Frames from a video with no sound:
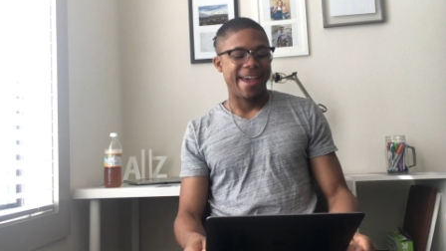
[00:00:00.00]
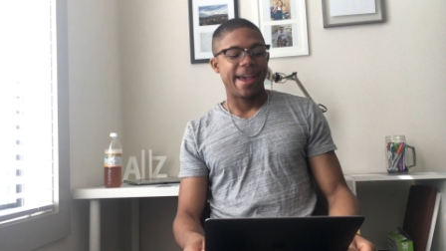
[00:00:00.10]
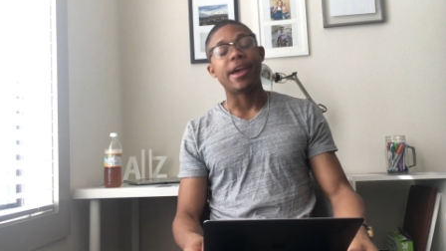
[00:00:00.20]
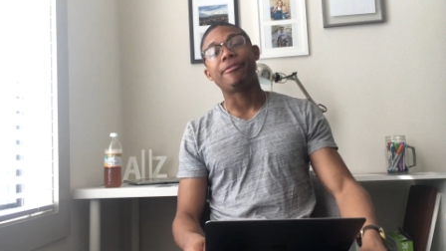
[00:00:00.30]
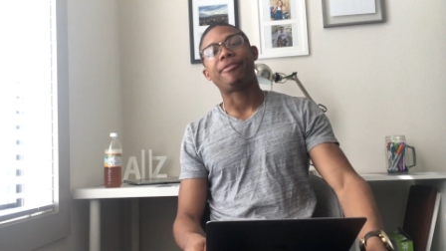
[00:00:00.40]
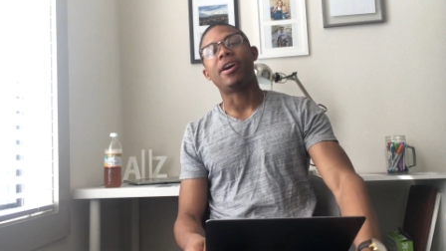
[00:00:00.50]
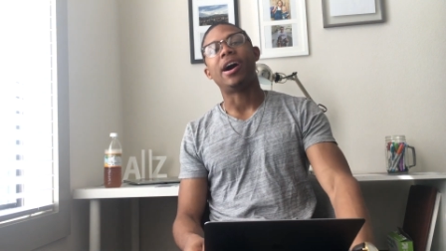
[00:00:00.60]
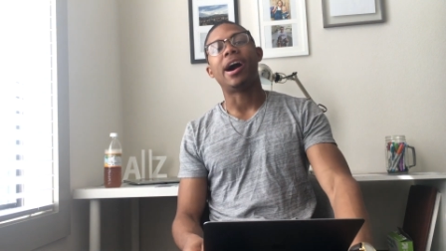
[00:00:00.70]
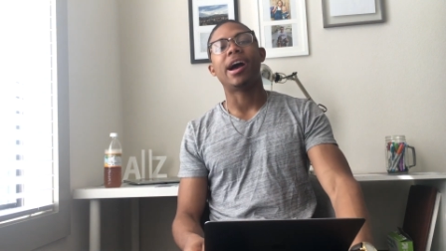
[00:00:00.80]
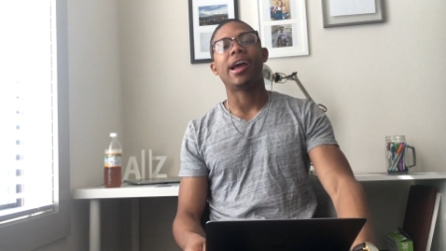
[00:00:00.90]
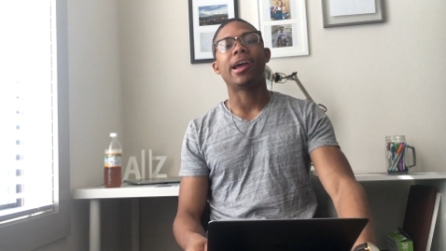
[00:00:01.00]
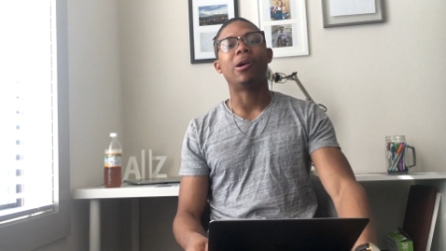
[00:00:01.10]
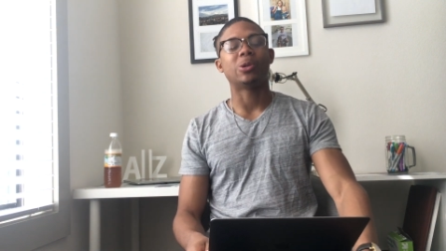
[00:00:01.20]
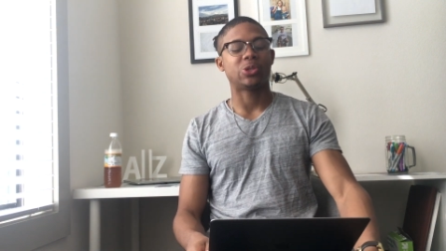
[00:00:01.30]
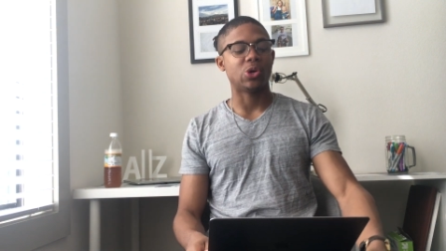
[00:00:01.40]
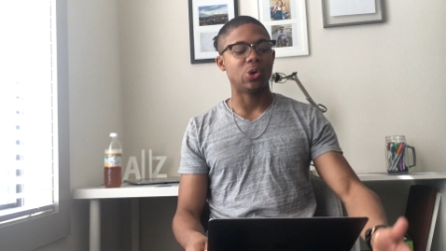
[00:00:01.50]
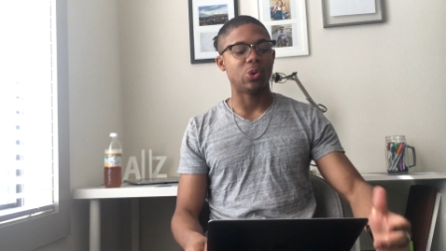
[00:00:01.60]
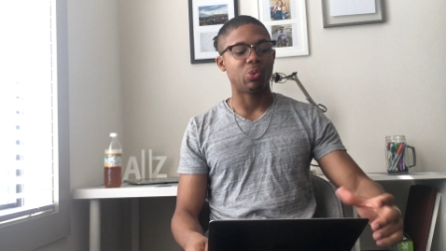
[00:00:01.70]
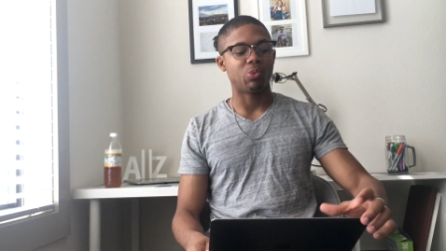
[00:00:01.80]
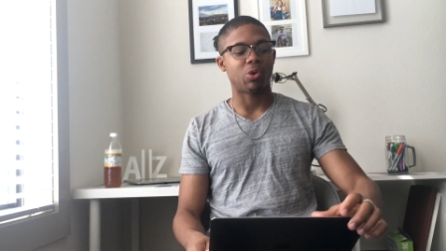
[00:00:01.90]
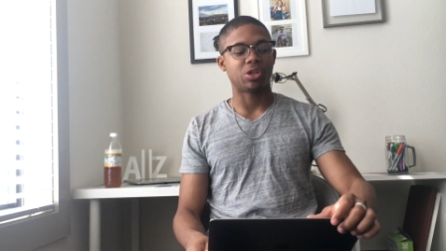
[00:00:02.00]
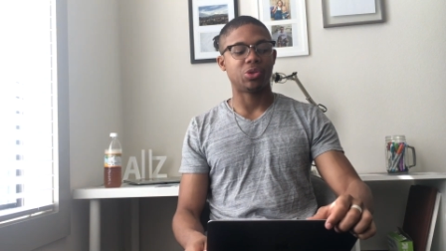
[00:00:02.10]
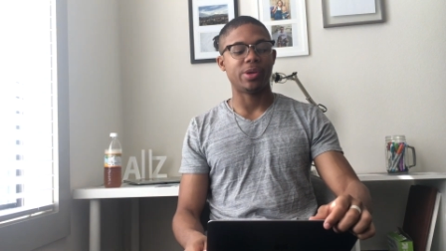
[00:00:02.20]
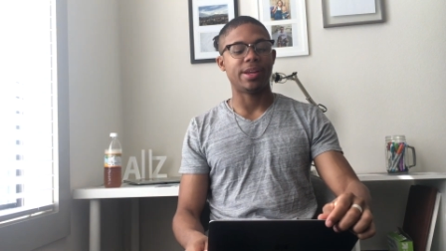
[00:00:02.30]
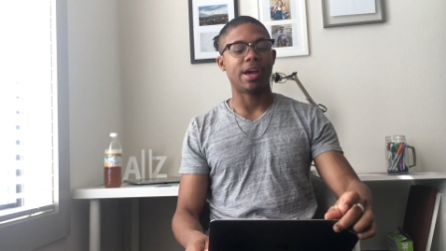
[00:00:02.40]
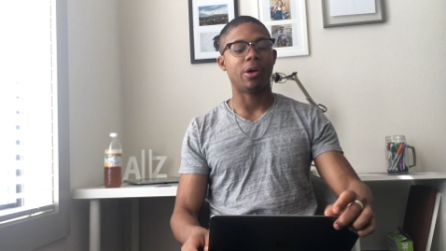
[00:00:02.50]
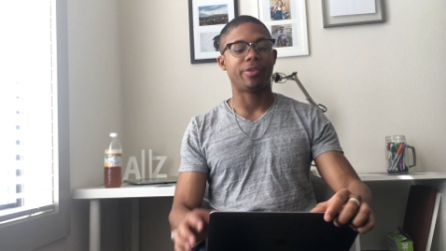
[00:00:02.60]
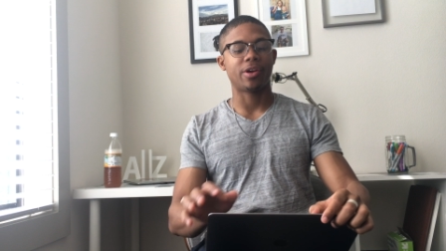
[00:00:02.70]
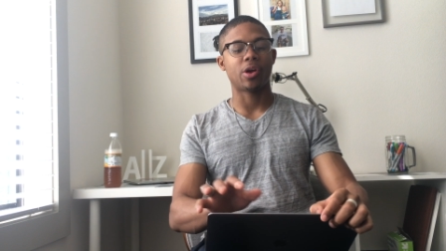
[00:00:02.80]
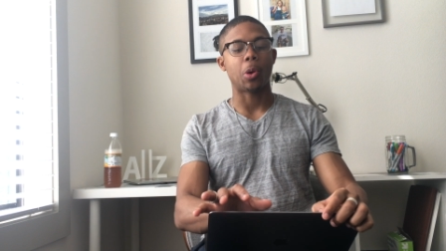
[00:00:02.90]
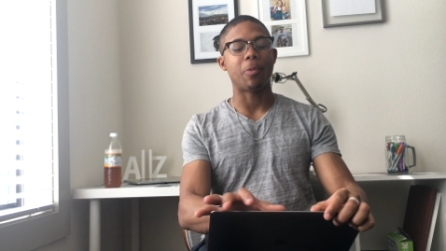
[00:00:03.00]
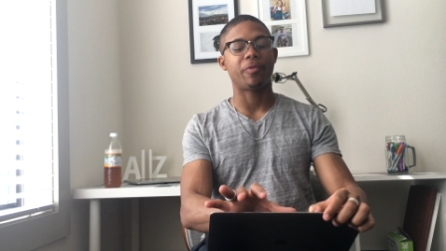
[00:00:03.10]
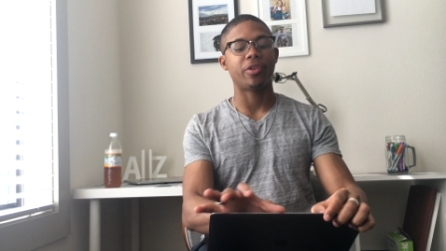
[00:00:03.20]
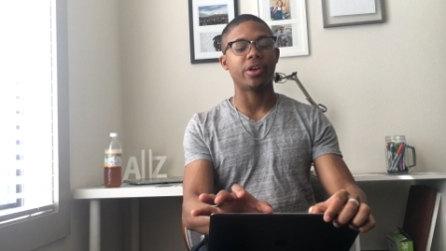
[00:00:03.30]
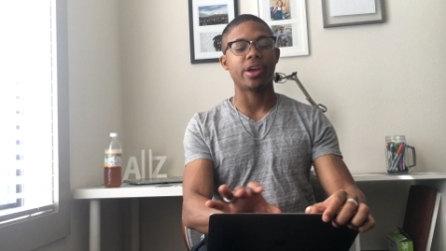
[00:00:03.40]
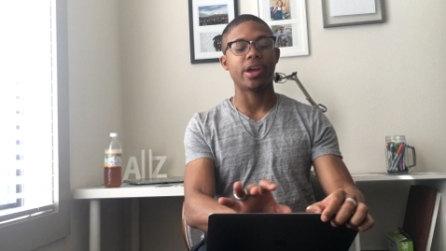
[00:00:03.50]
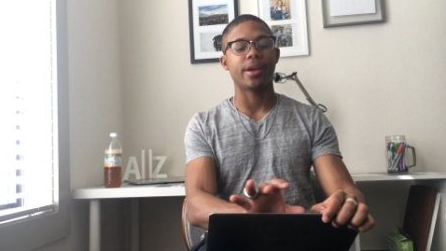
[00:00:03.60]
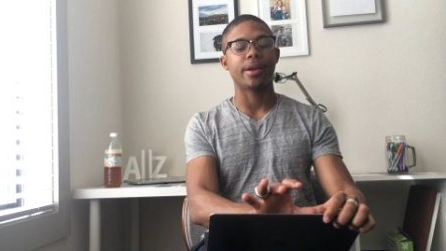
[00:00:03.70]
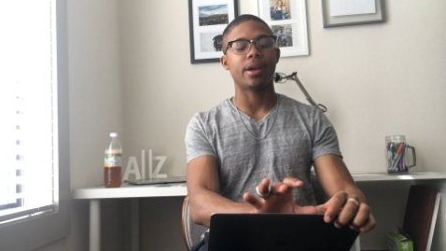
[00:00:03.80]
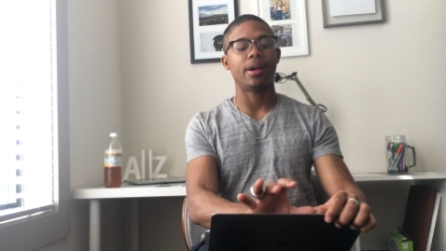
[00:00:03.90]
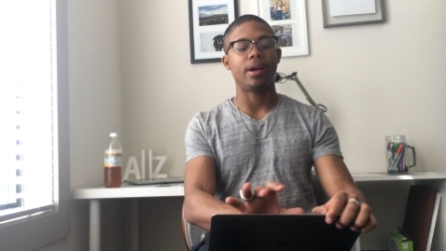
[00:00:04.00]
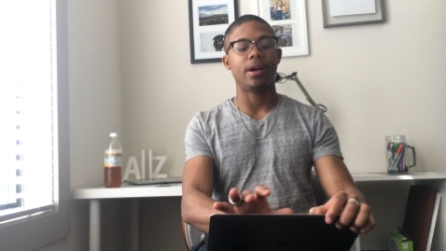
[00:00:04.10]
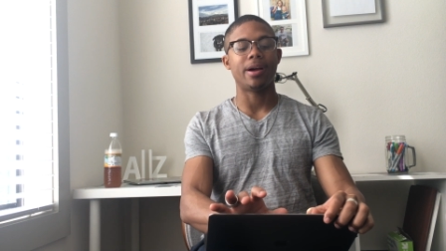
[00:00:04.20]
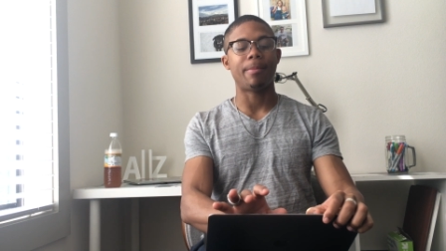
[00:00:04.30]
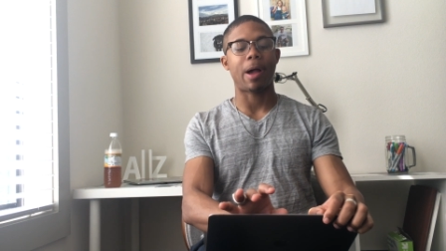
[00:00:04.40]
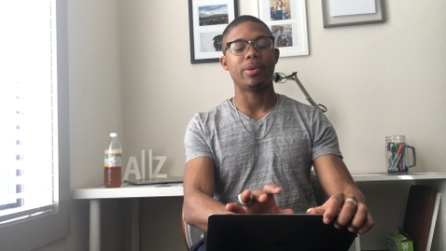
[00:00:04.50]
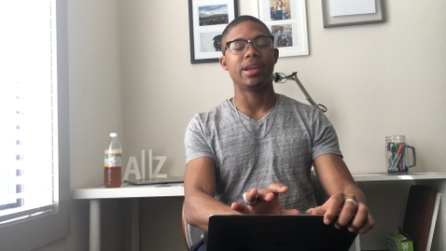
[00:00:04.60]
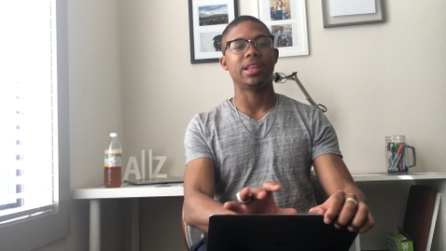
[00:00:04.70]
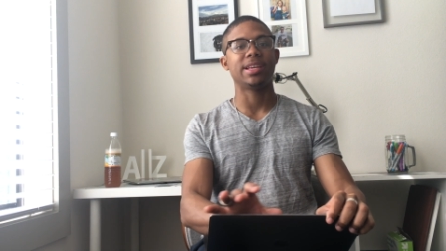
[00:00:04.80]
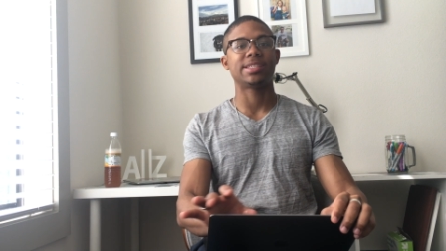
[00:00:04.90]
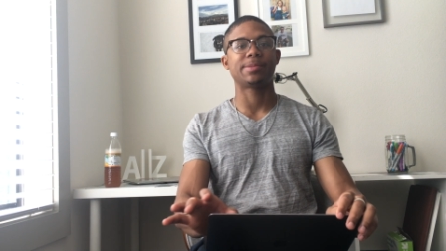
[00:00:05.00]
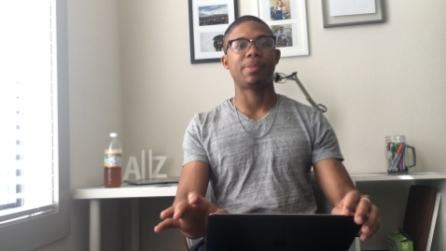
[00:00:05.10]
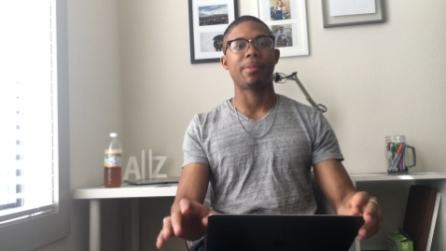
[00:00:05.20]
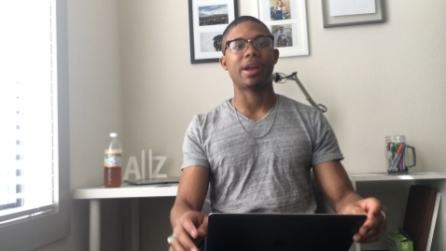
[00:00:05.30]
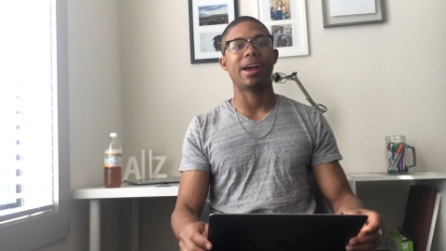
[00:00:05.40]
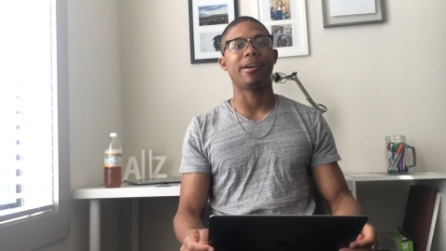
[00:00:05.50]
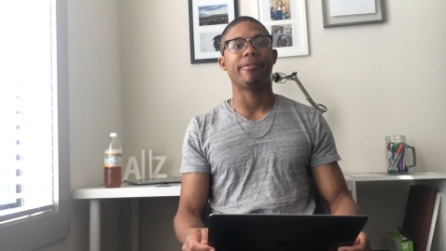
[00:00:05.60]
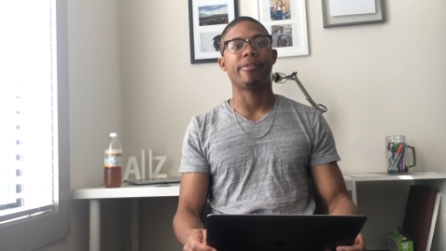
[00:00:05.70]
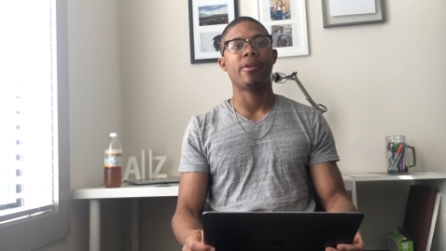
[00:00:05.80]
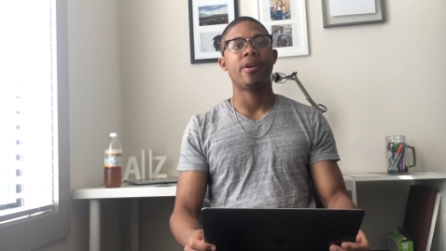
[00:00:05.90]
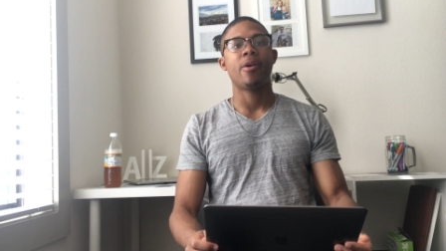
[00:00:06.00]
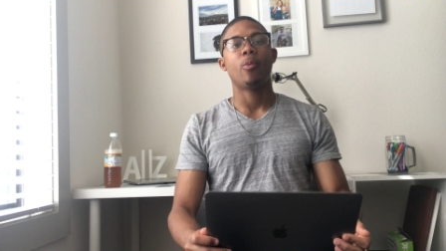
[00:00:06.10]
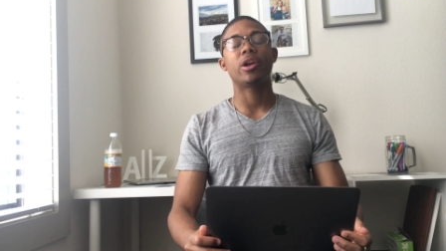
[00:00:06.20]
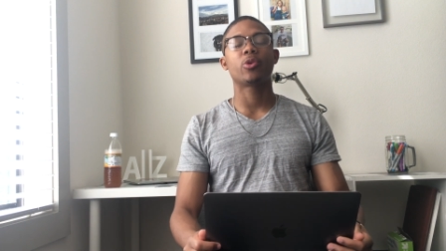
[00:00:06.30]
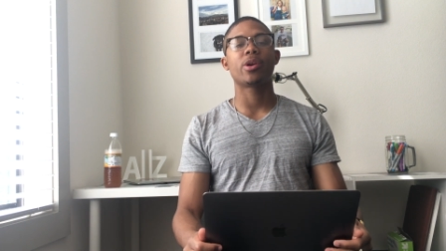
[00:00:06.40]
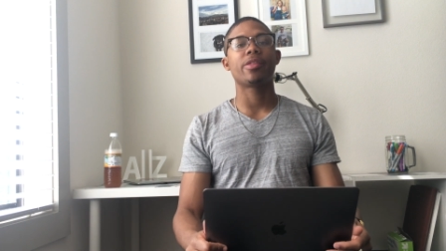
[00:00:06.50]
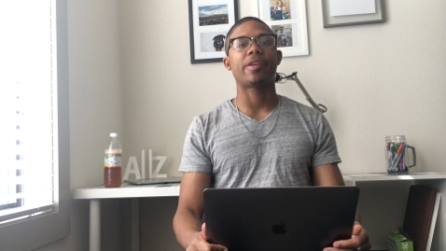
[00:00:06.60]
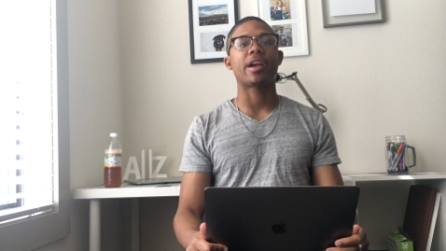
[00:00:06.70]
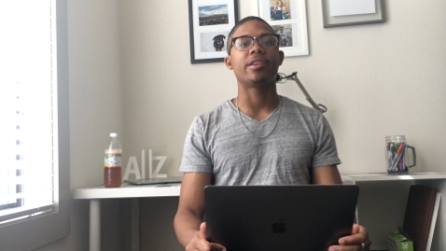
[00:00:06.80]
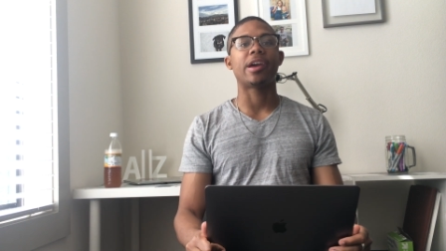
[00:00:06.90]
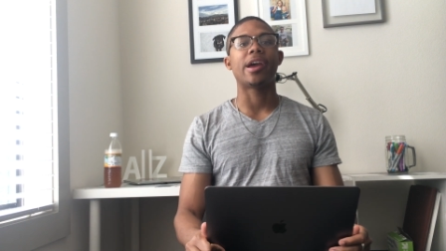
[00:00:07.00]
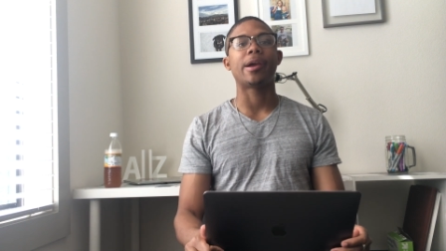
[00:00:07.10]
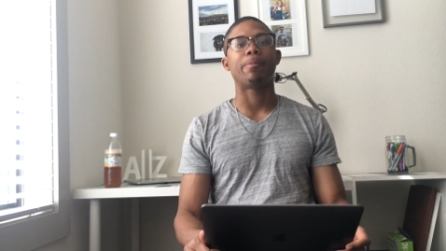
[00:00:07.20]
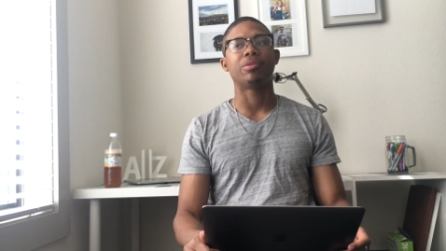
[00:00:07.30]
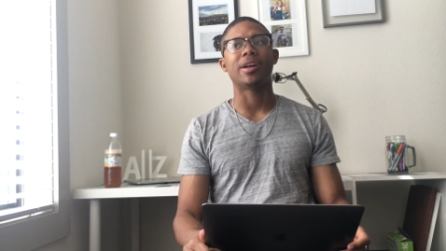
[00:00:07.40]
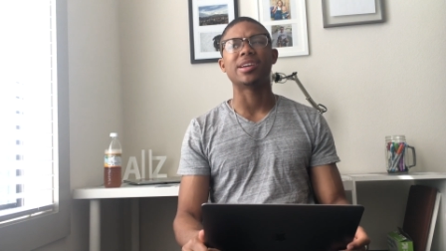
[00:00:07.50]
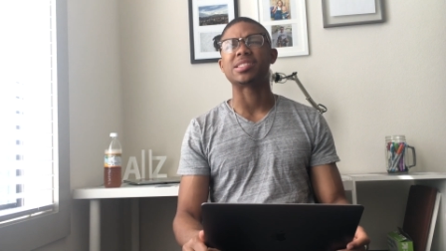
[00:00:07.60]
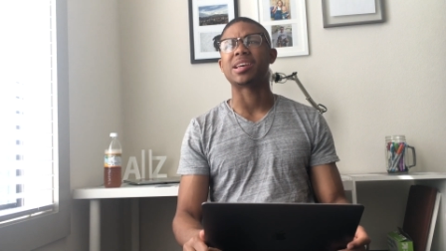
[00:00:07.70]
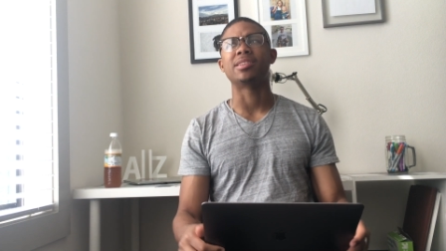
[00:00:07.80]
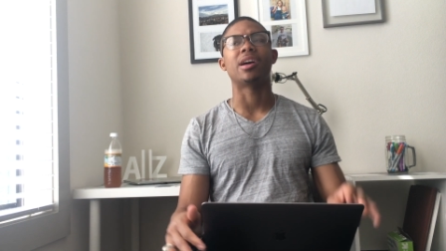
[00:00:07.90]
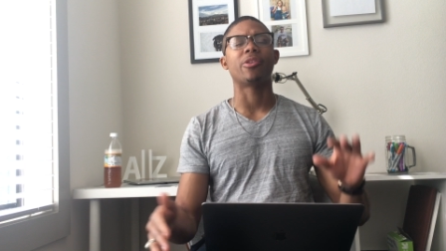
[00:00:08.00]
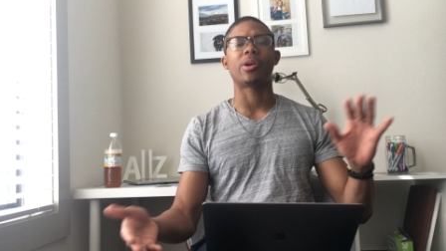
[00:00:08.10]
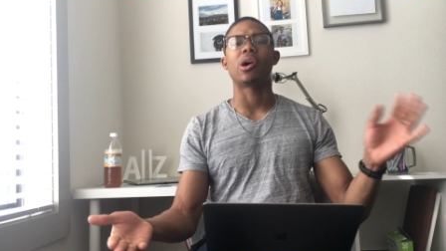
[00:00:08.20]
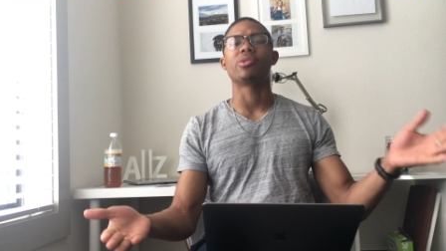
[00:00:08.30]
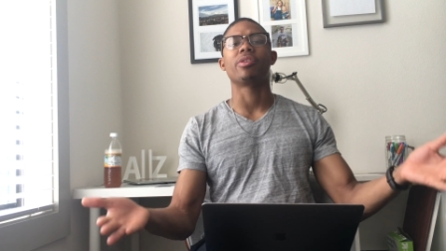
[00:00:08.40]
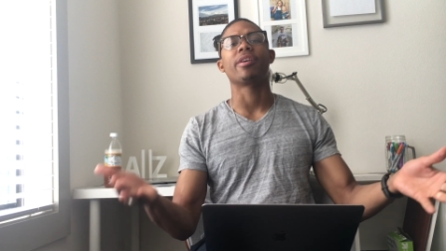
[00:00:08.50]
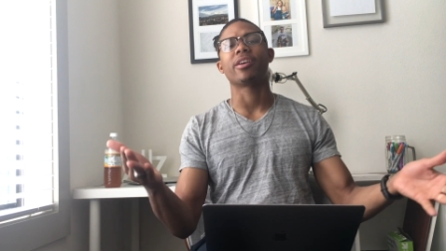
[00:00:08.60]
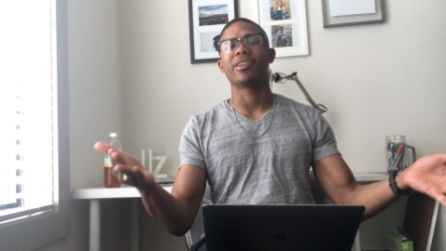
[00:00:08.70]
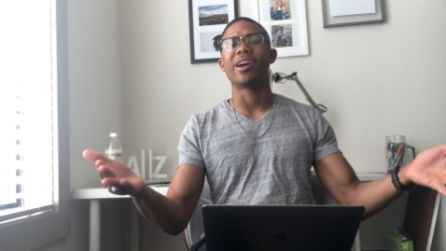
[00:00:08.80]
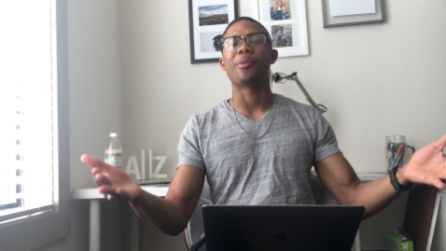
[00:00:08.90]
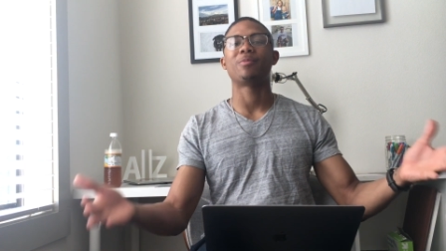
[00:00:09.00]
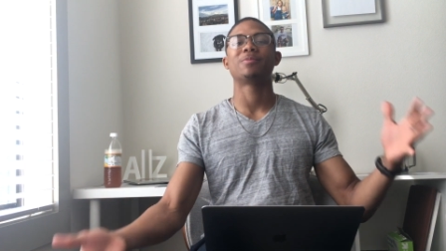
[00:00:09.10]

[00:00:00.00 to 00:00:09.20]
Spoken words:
If I also were to eat healthier, hopefully I would at least be able to have one green thing a day plus another healthy thing a day.